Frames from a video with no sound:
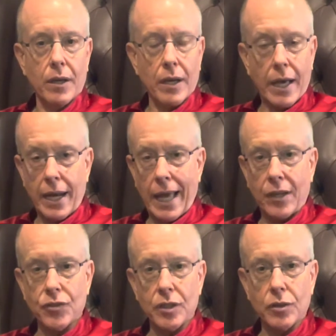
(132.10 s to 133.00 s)
and
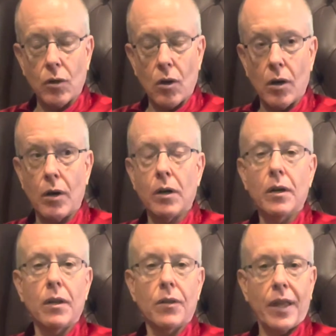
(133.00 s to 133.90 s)
accident law,
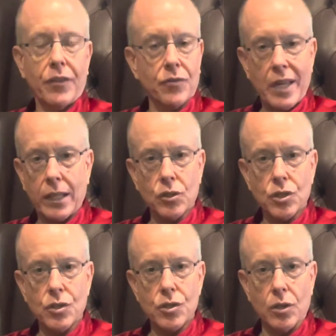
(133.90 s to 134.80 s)
that's
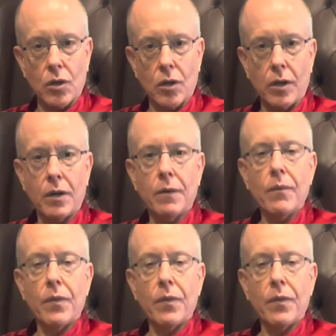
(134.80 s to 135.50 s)
negligence law,